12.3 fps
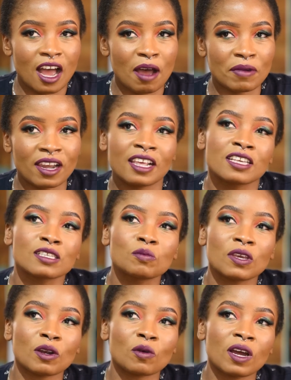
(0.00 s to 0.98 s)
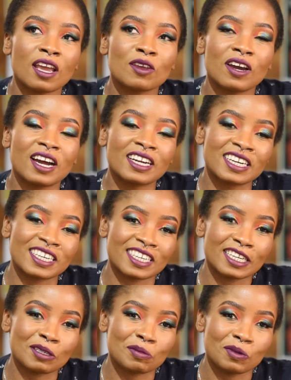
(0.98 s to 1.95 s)
I'm a lesbian. Why are you
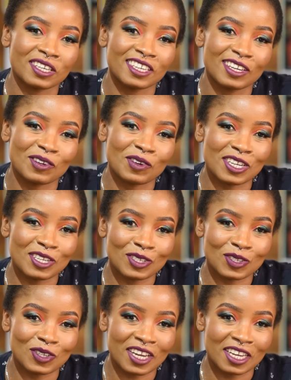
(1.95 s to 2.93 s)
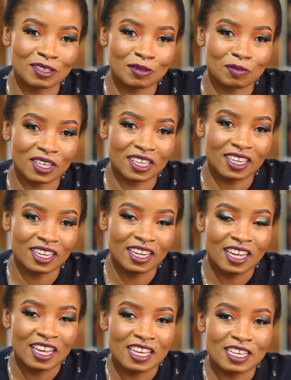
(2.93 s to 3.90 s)
angry at me? Why do you hate me?
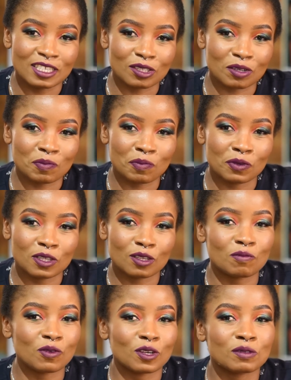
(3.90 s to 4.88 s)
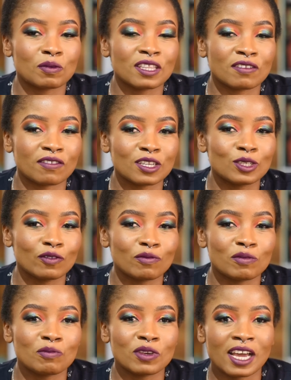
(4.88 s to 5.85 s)
It's not because by the virtue
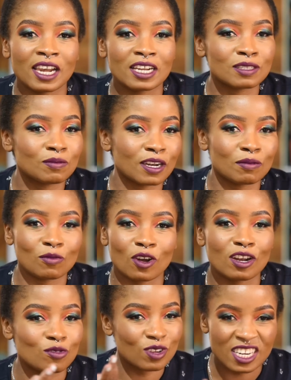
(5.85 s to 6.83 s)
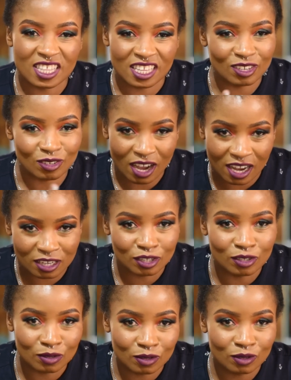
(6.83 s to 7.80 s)
of me being a lesbian, I'm gonna do anything to
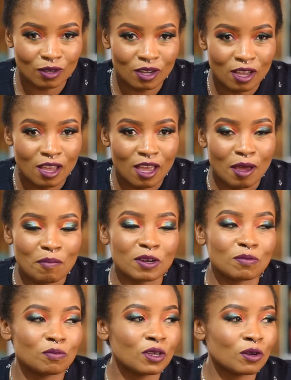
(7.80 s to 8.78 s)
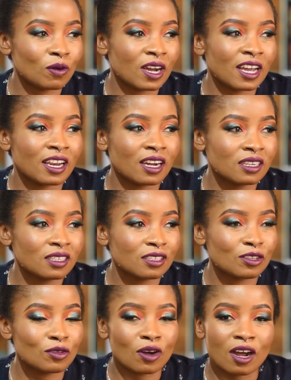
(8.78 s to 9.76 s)
hurt you. But meanwhile,
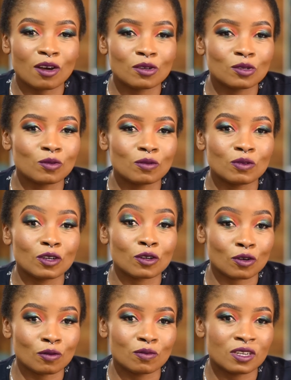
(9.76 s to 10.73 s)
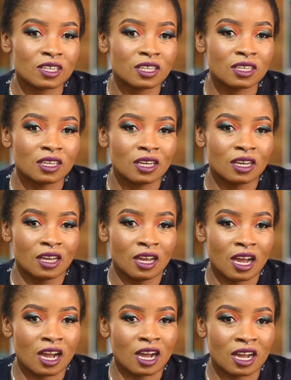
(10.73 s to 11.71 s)
your house will be robbed.
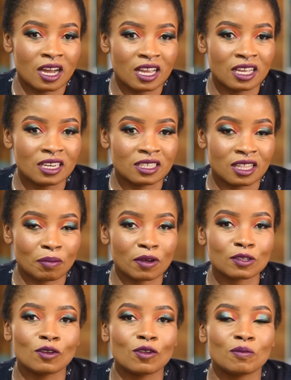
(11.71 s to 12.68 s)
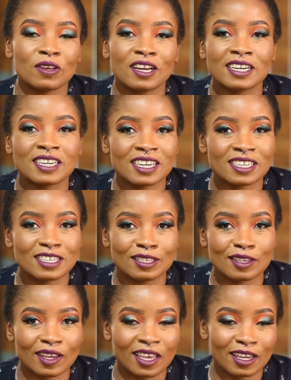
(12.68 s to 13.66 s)
And the person you'll be angry at
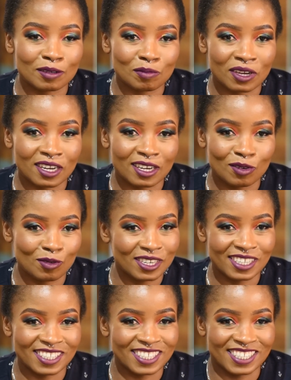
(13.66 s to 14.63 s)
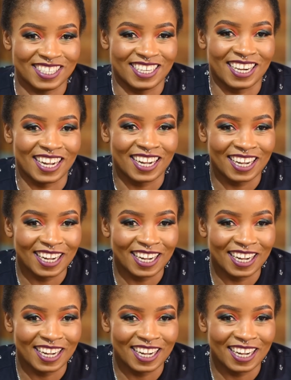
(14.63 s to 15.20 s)
is your gate man who didn't steal.